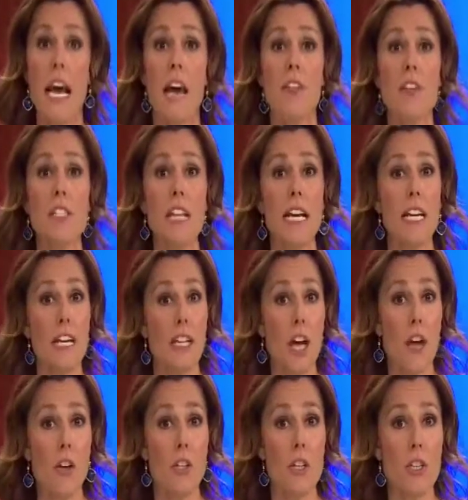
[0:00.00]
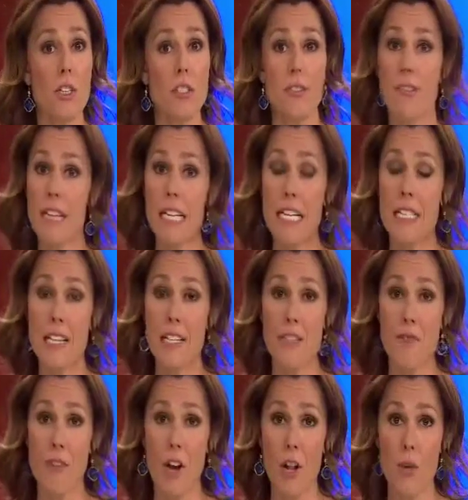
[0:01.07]
And the state acknowledges that it
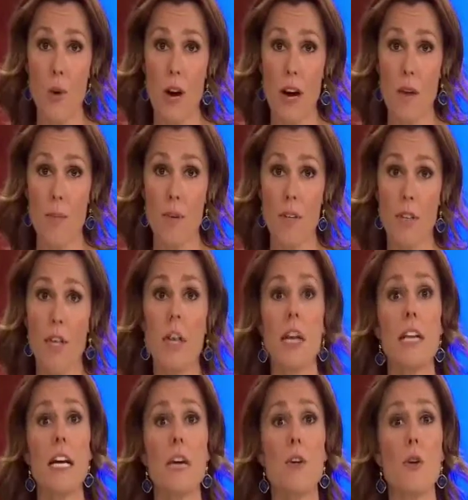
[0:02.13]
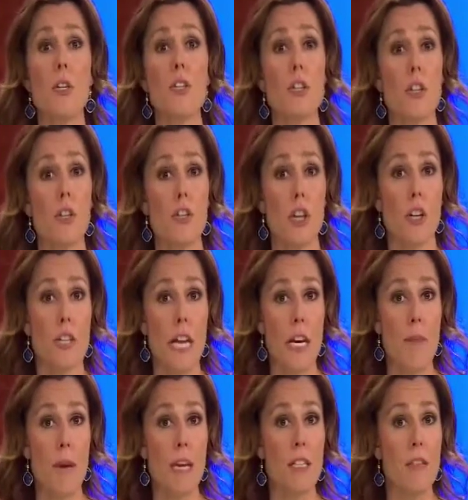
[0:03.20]
doesn't follow up. Now, you can search our
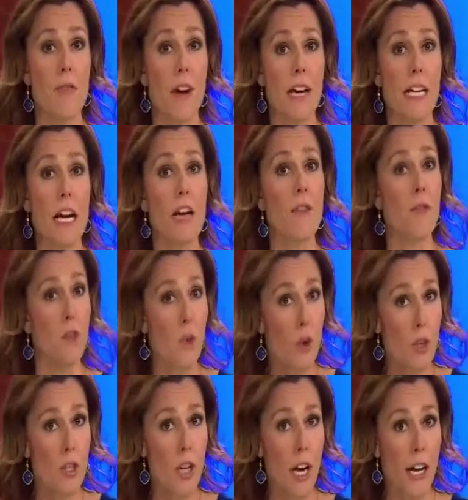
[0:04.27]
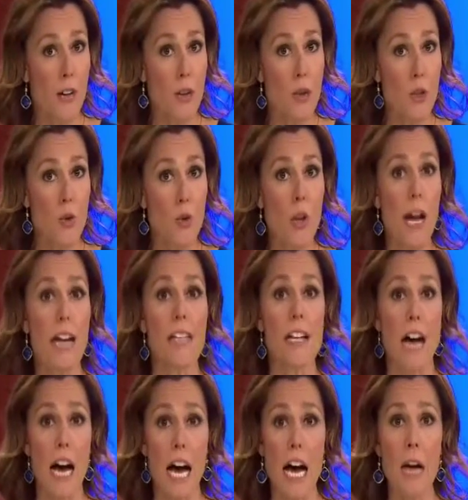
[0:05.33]
database to find out if your child's school has
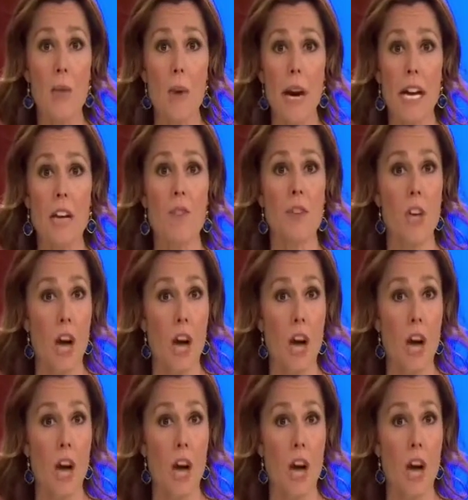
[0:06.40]
a high rate of